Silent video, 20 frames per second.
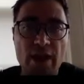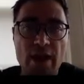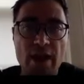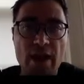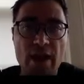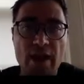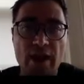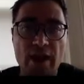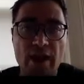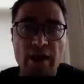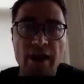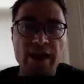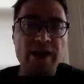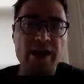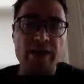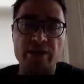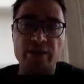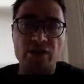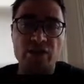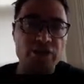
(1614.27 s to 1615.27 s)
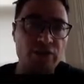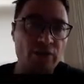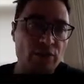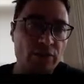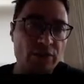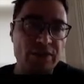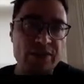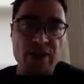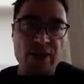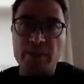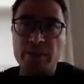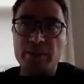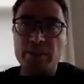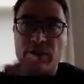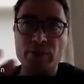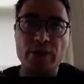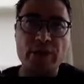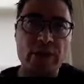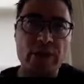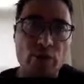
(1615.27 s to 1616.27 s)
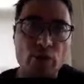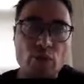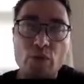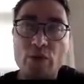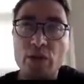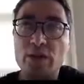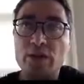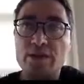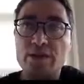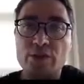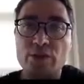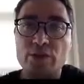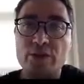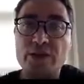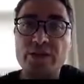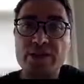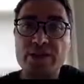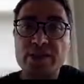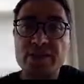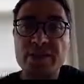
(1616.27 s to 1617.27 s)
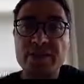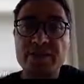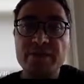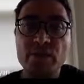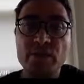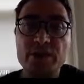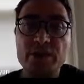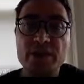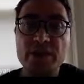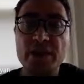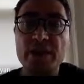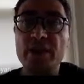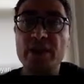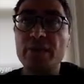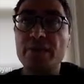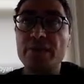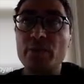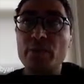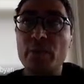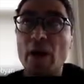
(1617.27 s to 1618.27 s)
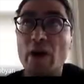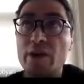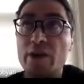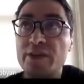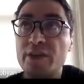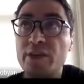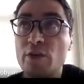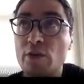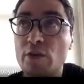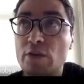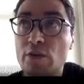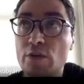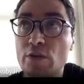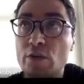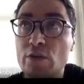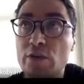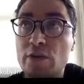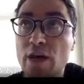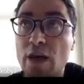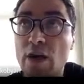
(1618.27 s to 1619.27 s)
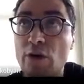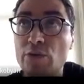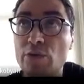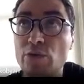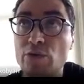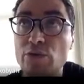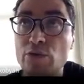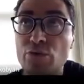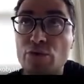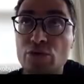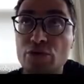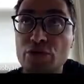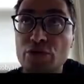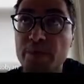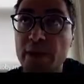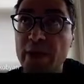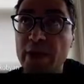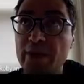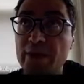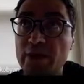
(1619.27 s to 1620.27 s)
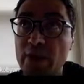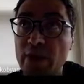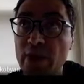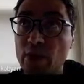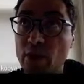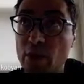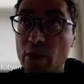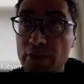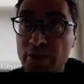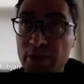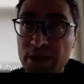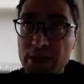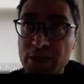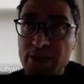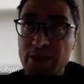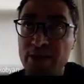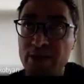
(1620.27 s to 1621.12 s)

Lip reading: Again, just a good example, you can Google. So this info is taken from an article called How Not to Use Behavioral Economics.